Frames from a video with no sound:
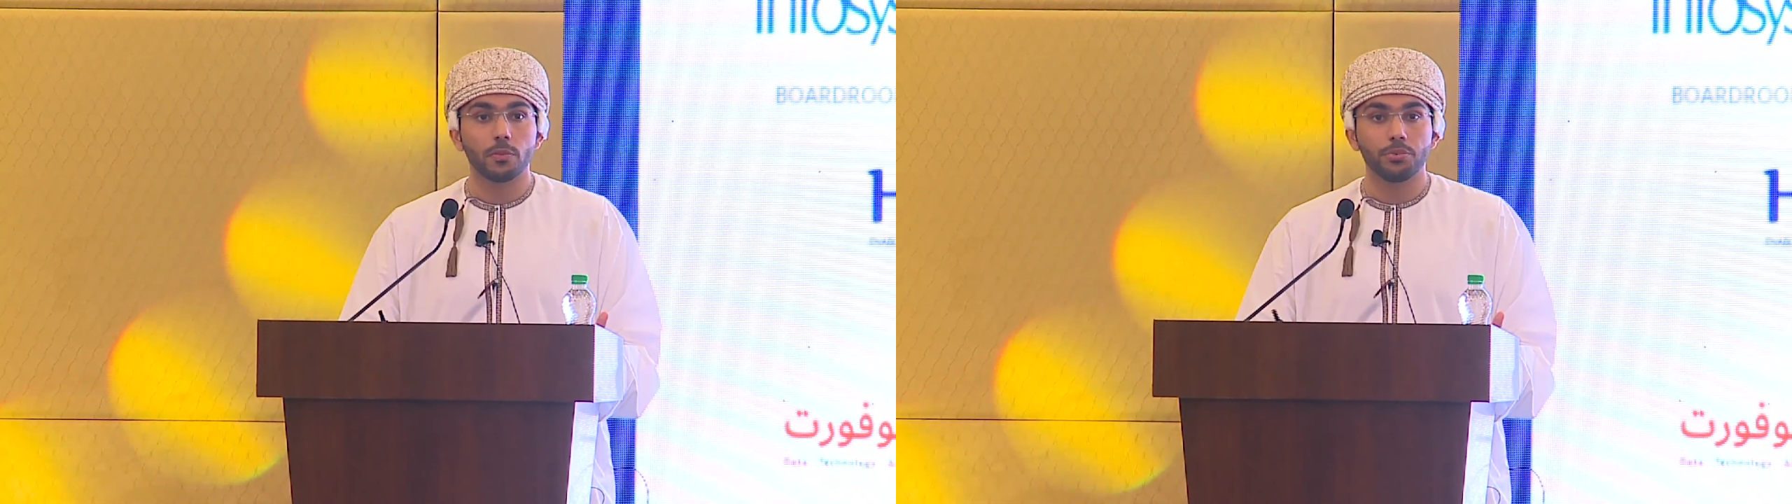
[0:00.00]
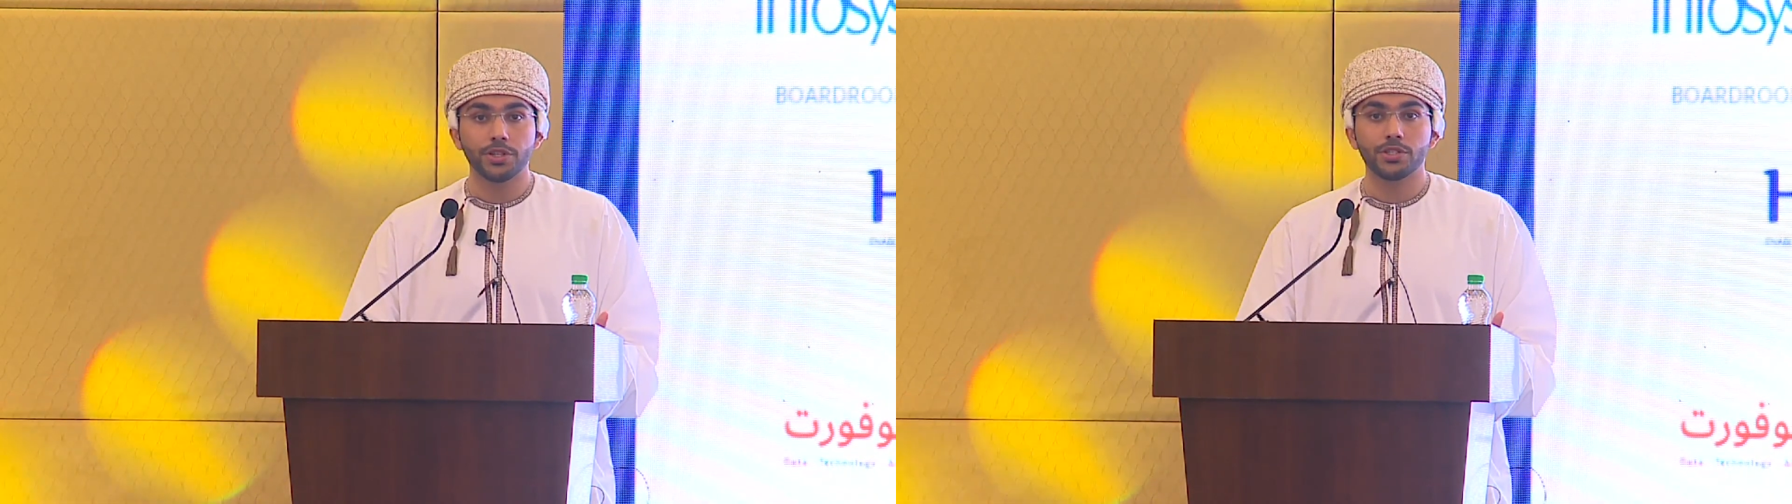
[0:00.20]

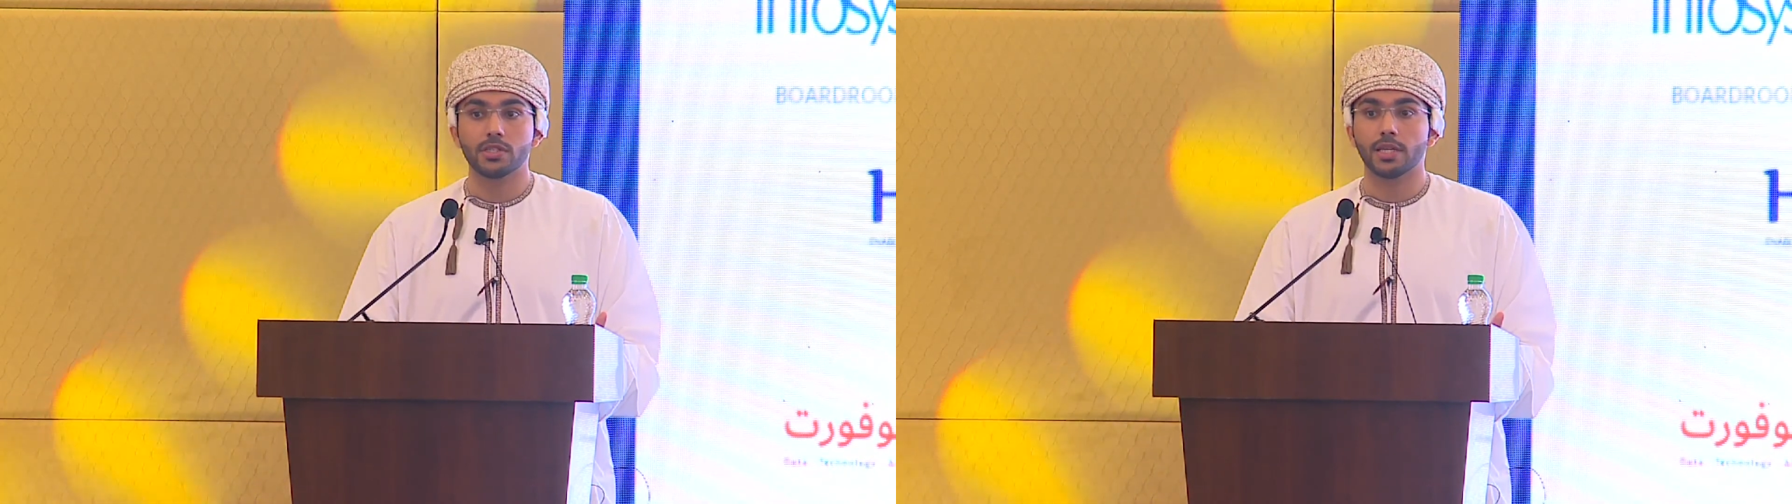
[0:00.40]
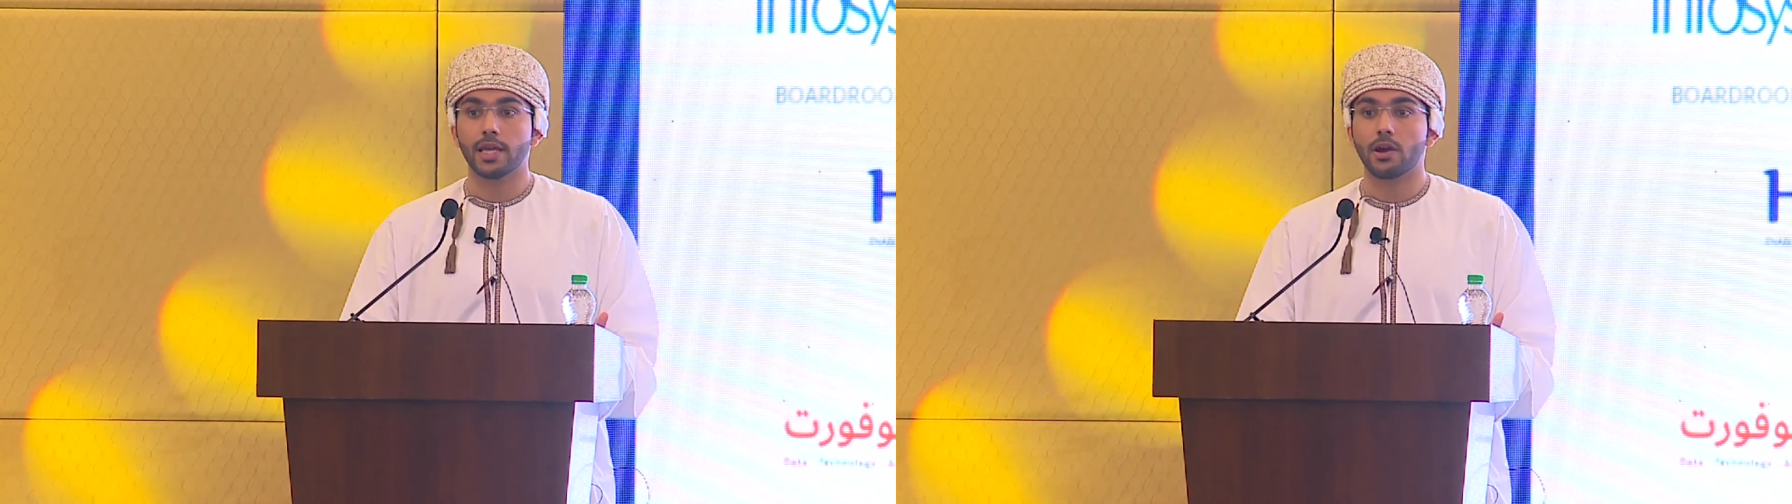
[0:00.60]
breaches
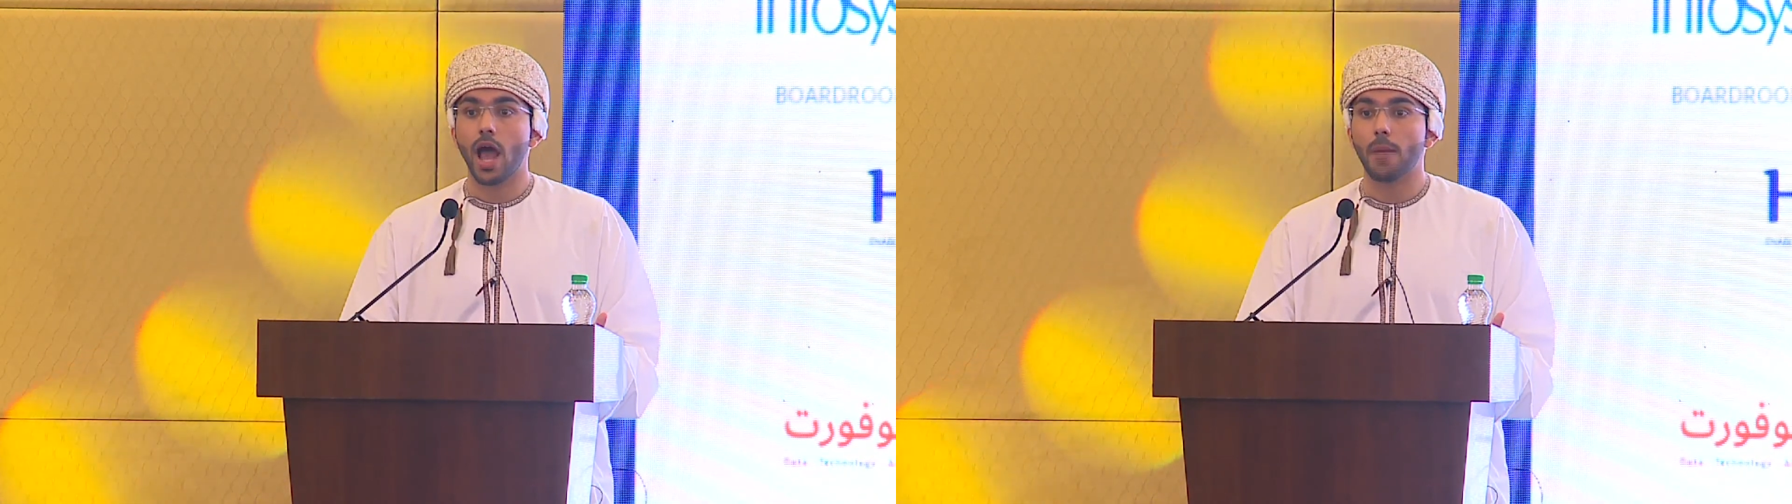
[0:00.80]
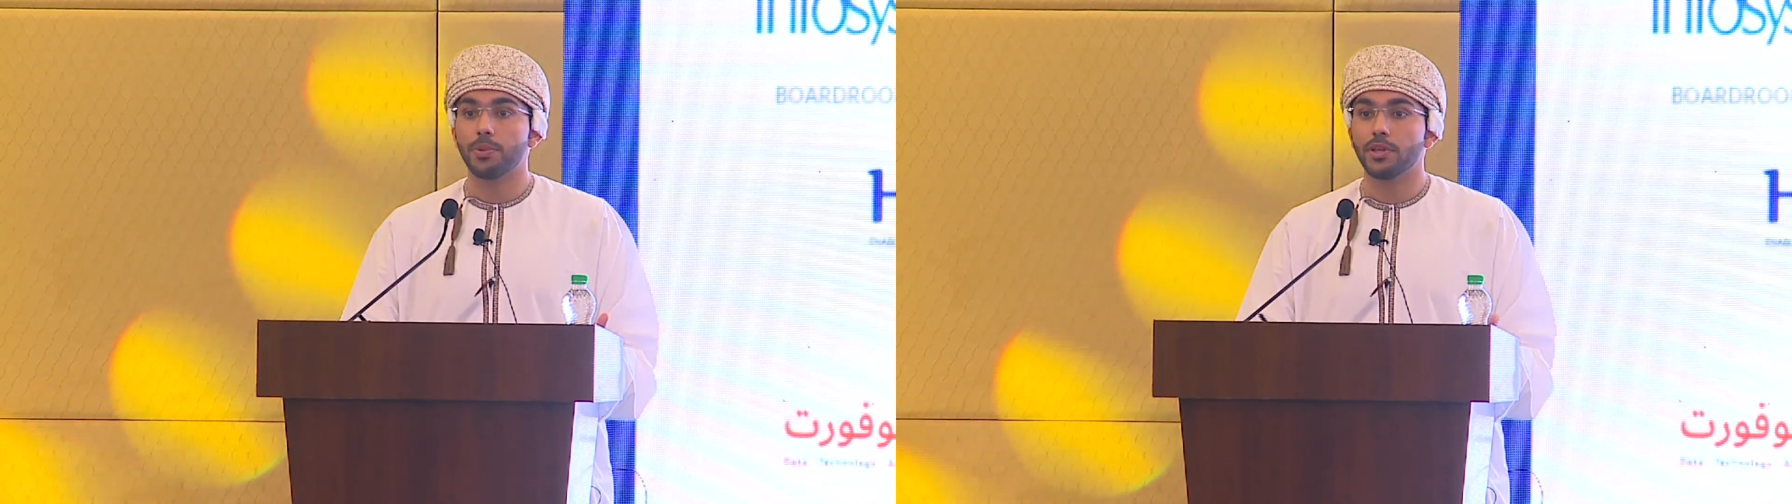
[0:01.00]
that are
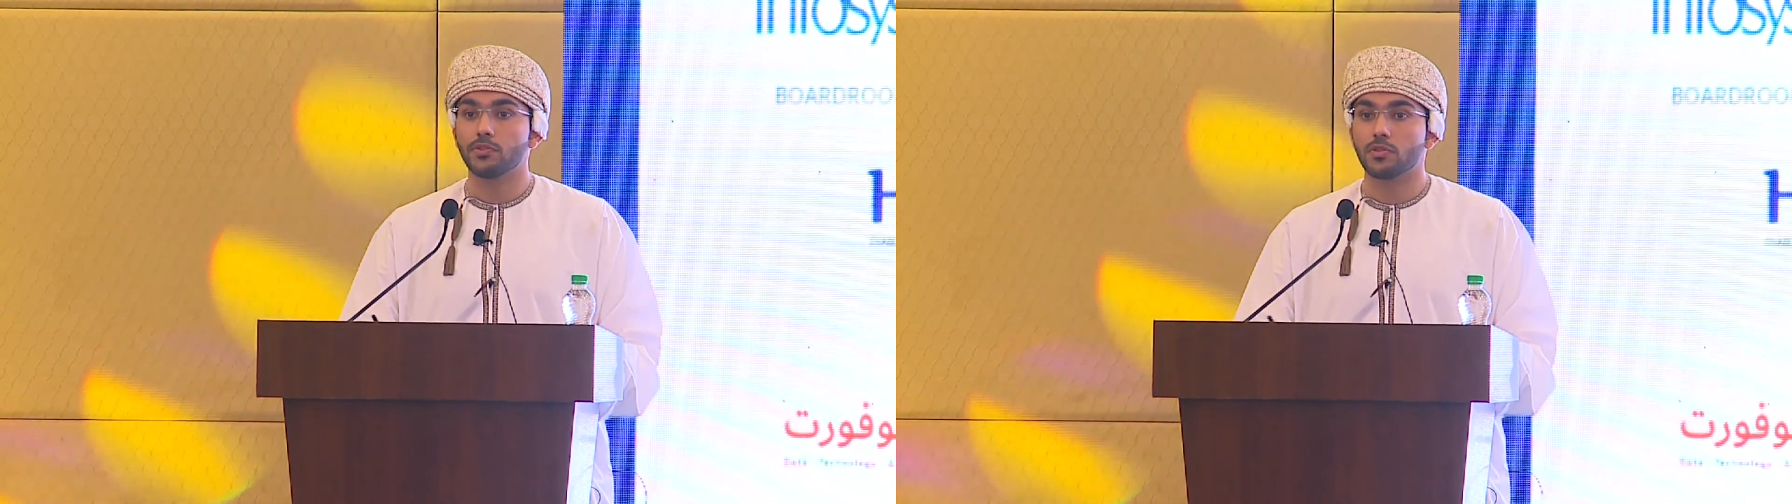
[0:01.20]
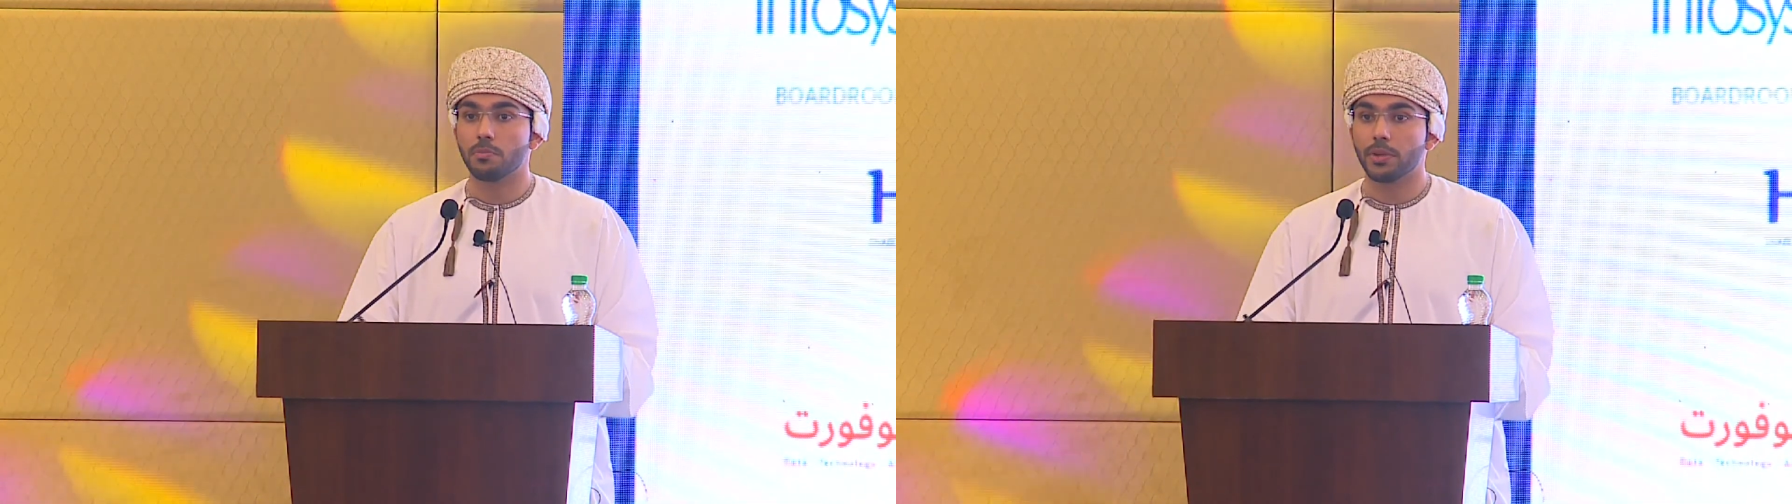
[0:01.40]
happening to the